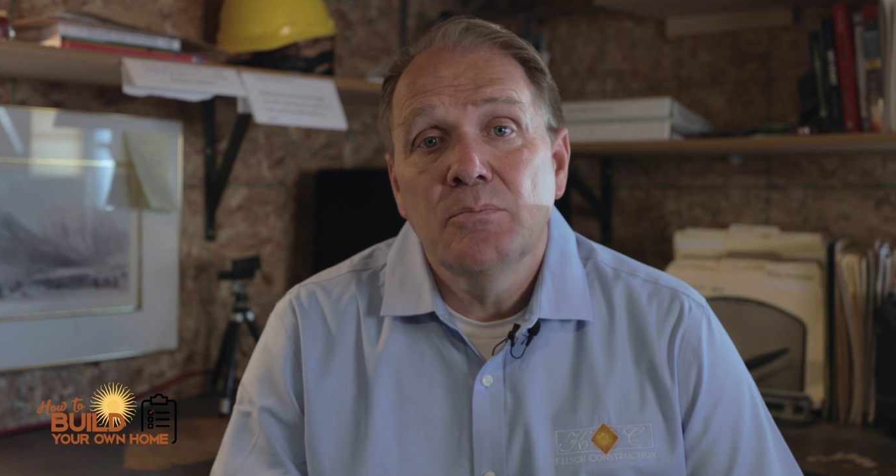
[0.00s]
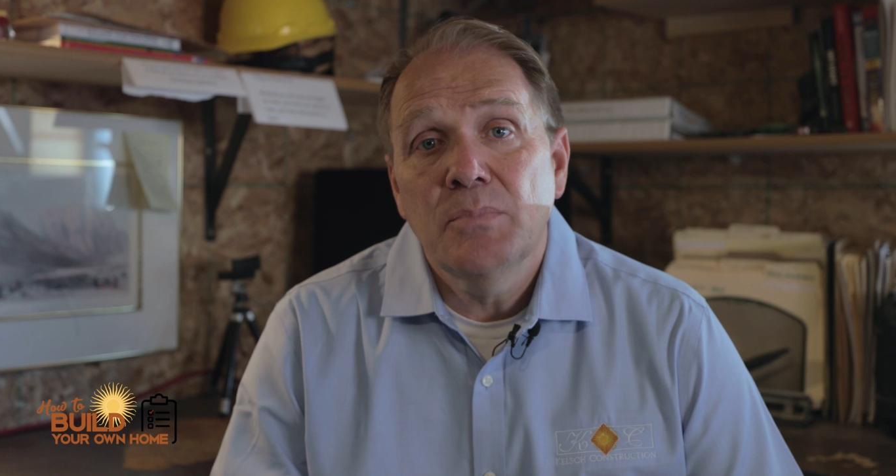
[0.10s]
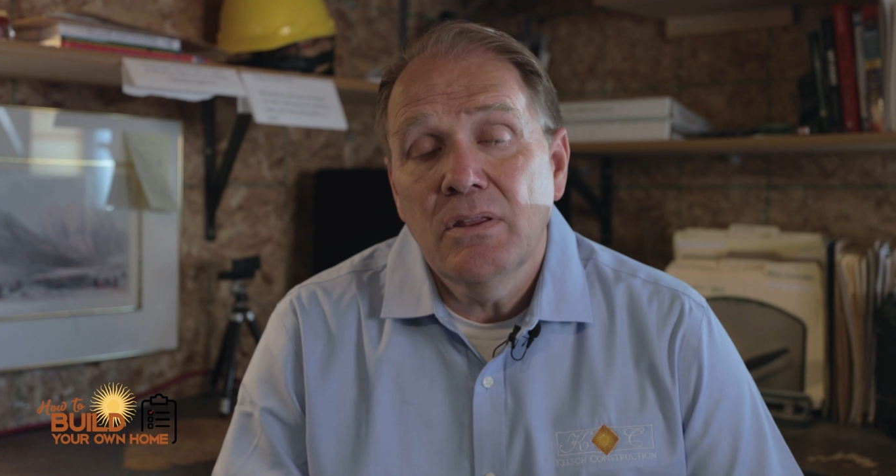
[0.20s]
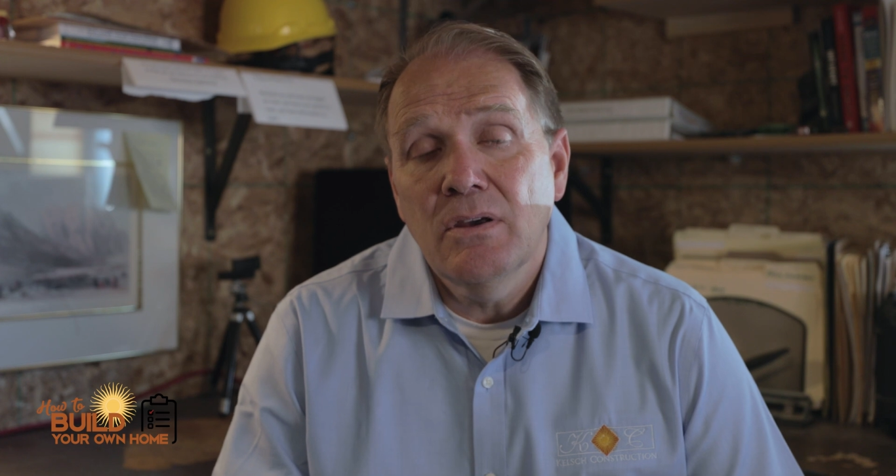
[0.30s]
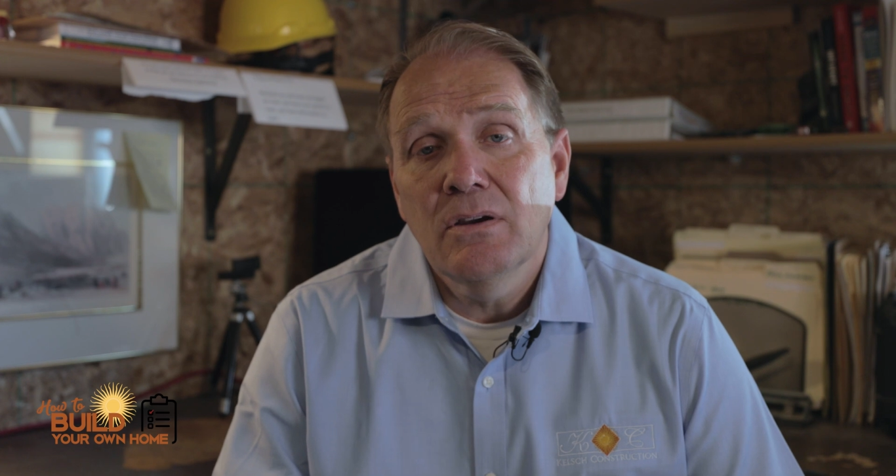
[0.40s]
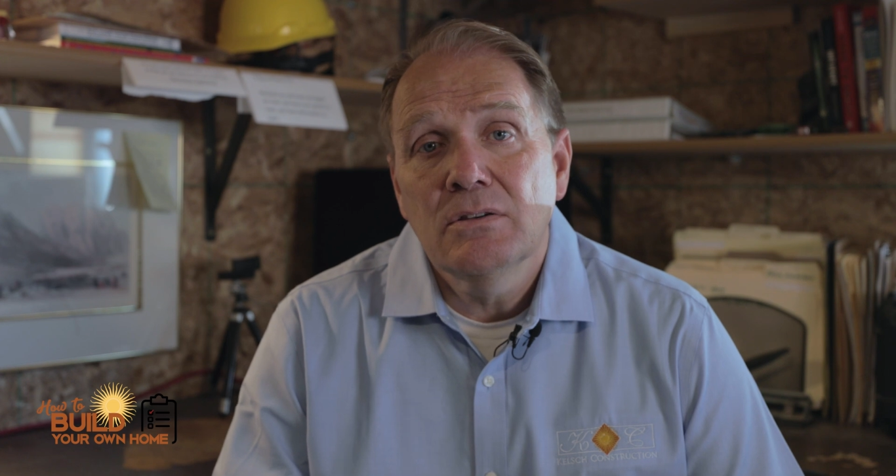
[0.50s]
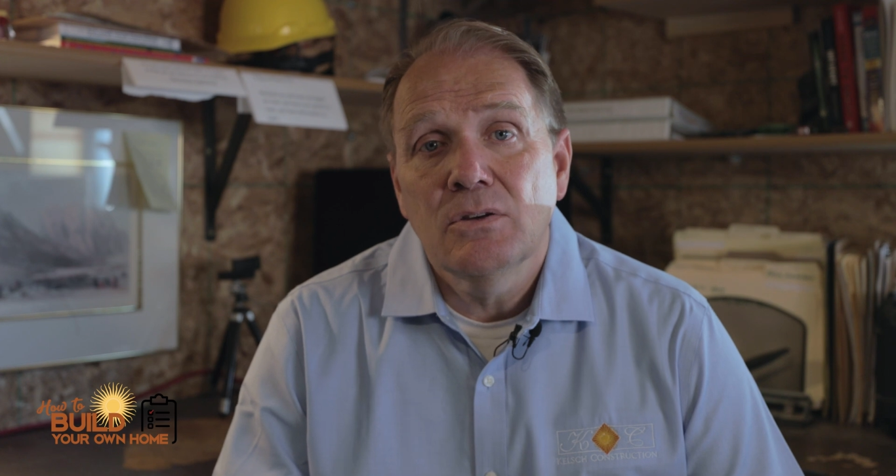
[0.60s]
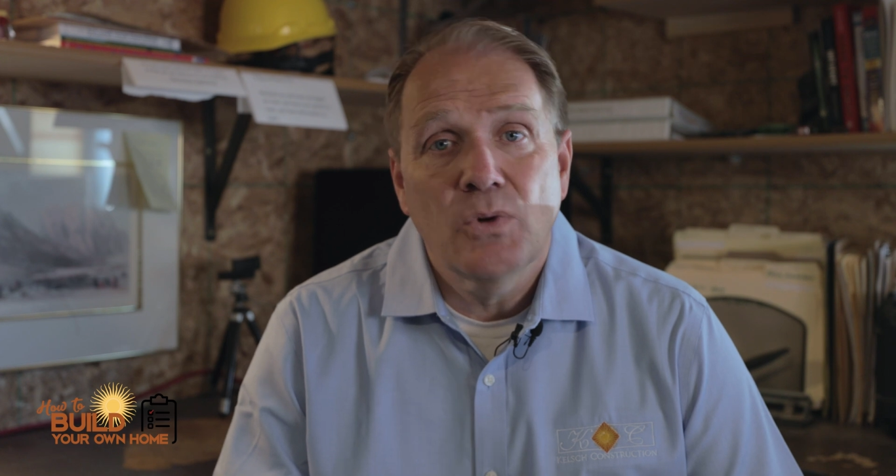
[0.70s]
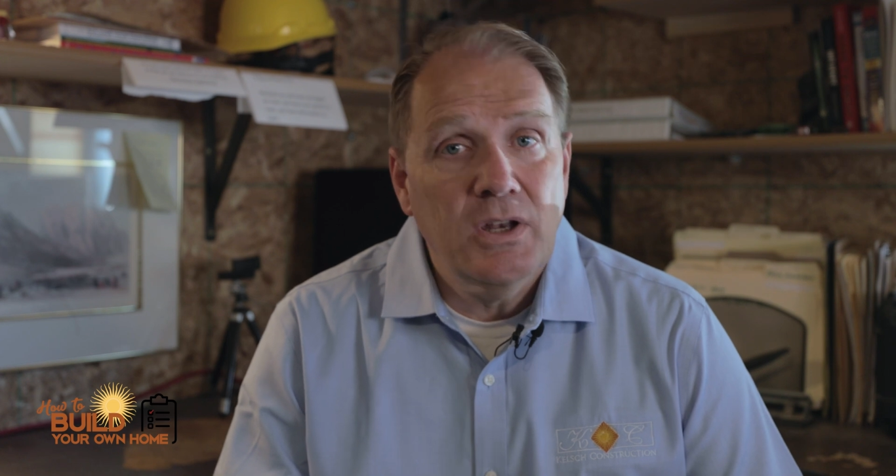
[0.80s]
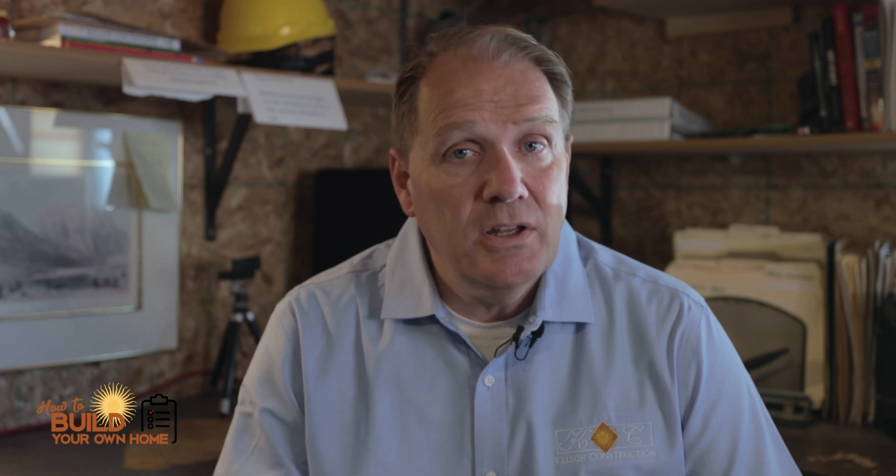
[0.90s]
and be there
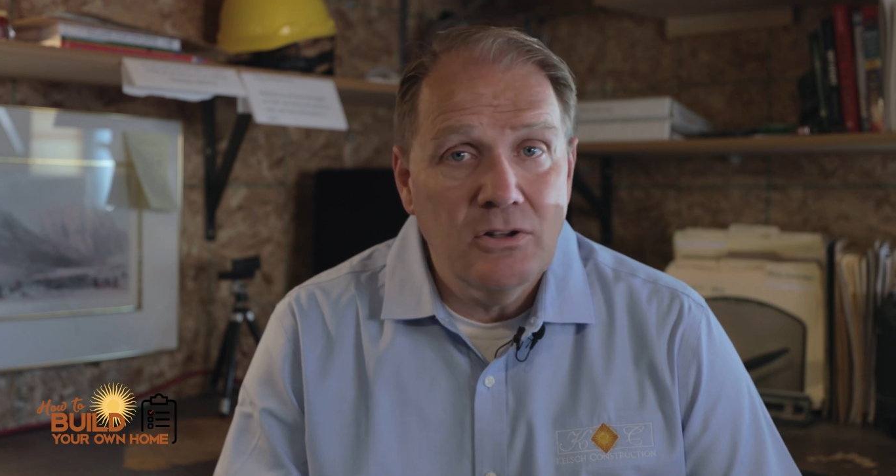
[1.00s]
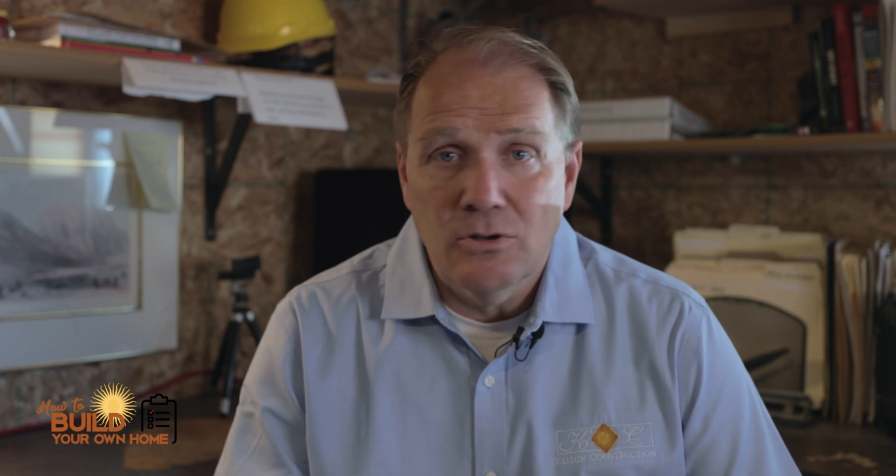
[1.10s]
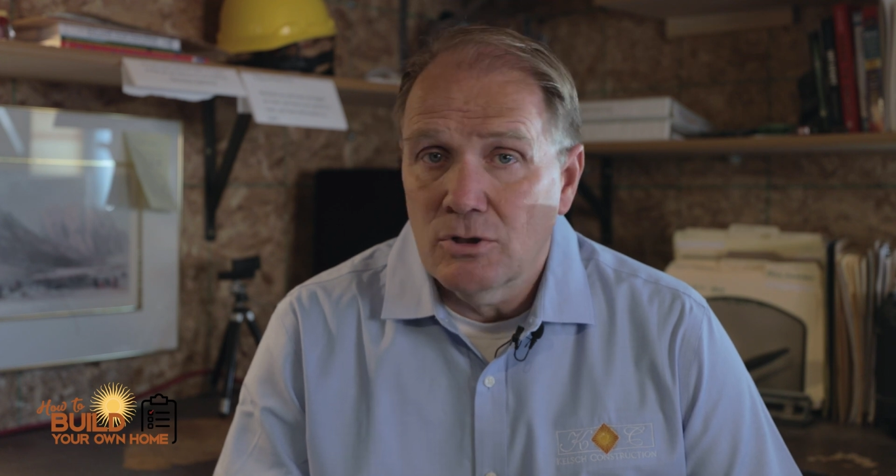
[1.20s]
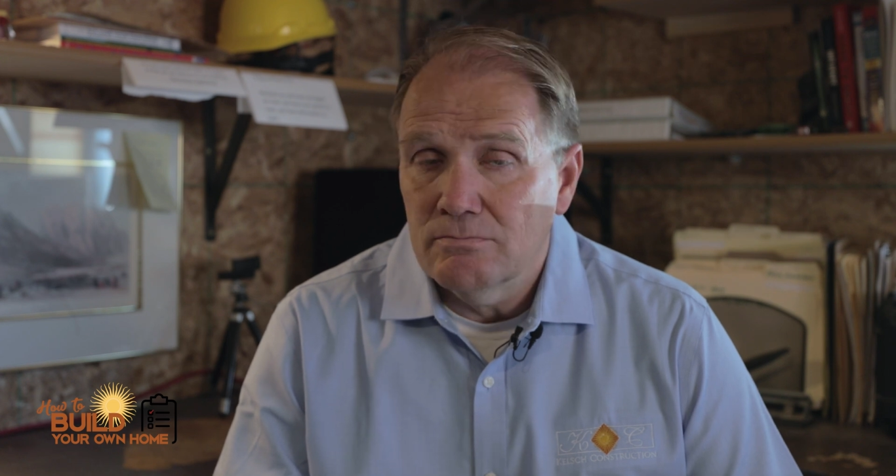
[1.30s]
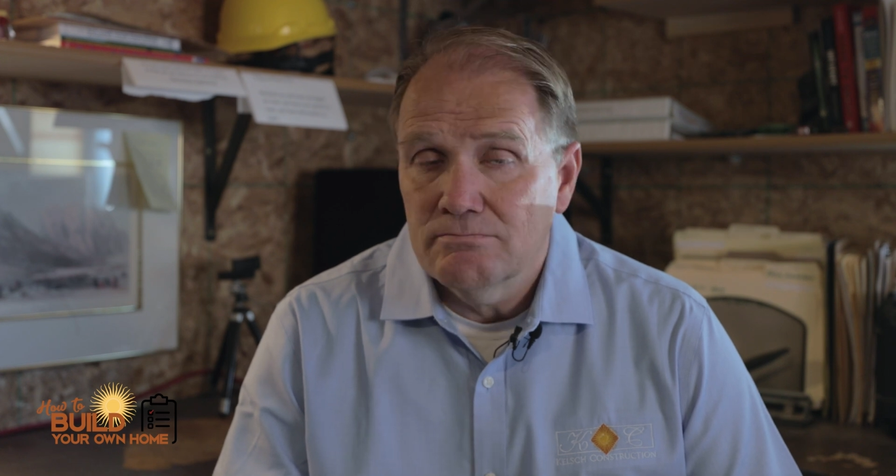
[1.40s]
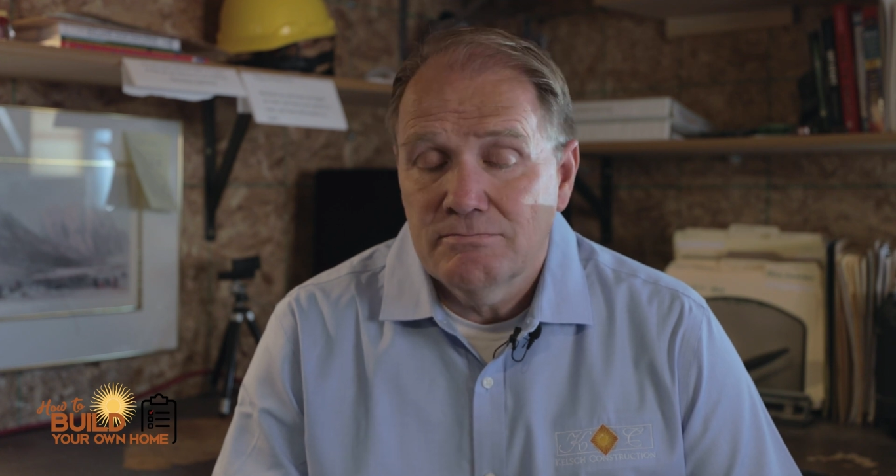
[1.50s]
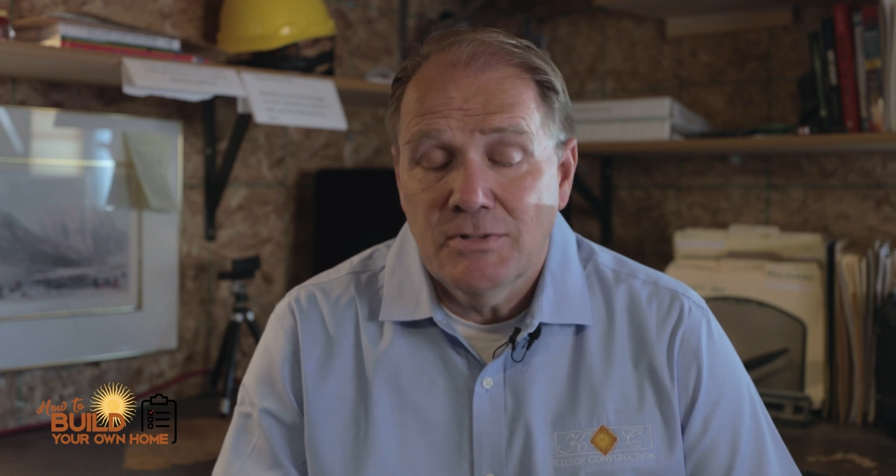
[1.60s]
ready to learn.